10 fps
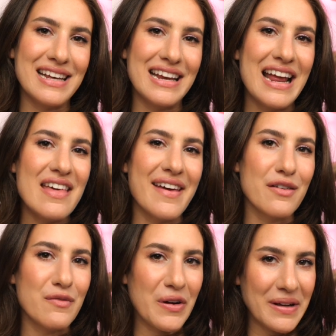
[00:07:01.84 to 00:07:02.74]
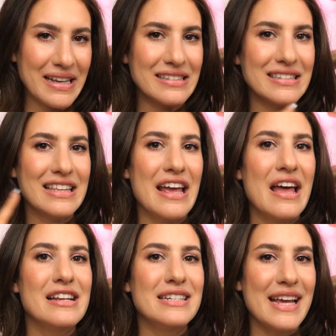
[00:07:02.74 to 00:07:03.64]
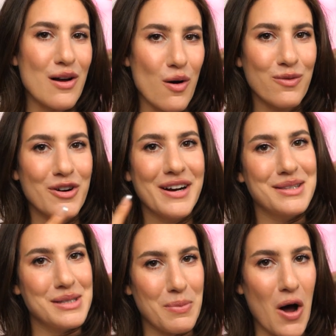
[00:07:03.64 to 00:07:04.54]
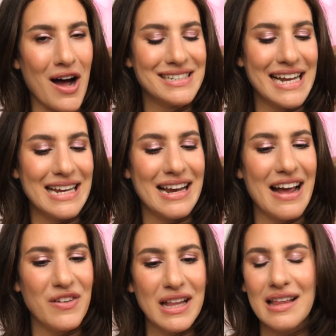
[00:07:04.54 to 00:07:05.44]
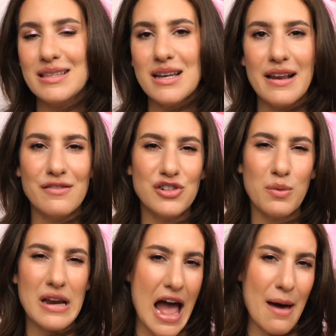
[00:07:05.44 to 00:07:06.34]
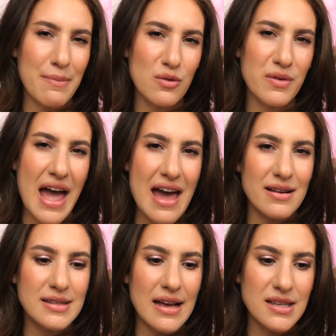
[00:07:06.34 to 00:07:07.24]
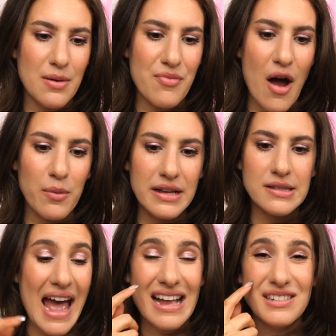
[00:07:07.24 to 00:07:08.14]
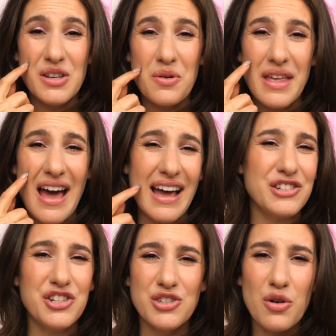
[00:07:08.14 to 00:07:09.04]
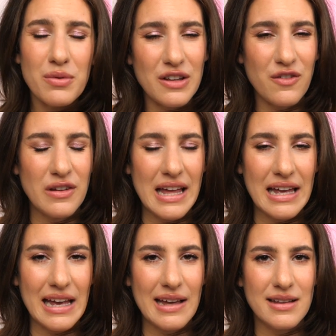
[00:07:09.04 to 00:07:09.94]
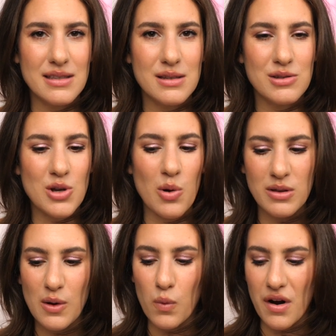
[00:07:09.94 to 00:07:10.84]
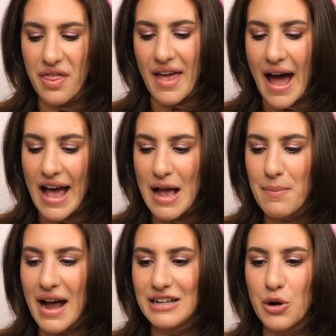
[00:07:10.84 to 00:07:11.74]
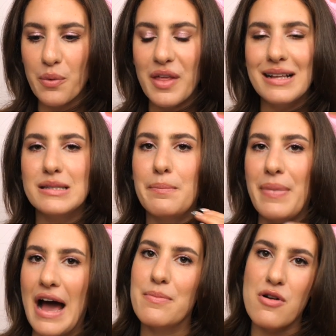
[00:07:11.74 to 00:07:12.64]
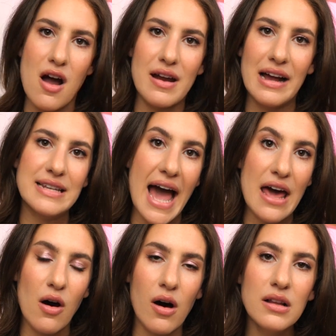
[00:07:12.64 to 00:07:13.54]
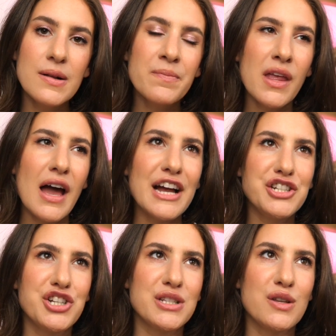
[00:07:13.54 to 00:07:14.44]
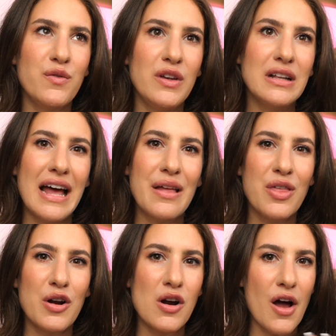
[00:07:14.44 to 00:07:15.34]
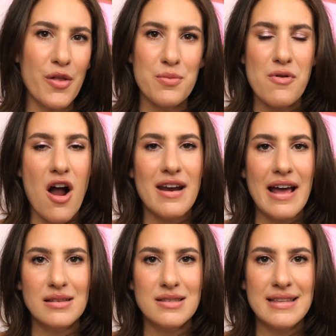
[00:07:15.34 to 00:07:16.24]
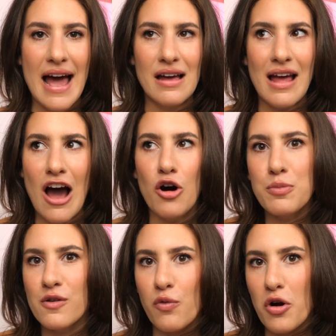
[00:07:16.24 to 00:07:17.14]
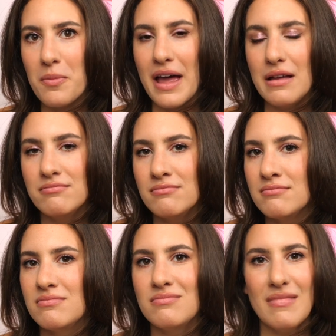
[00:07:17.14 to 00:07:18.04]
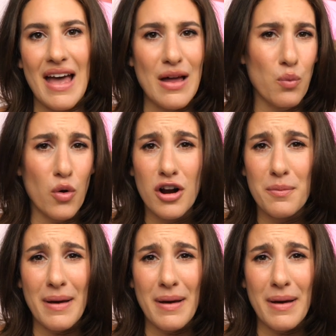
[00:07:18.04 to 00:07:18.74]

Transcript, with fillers: it that can very easily take over its spot. And I feel like that's kind of just what happened with the Anastasia Brow Wiz. And so, yeah, I just don't really feel like it's totally worth the hype. I don't think it's a bad product at all. I just feel like there are other products that outperform it and work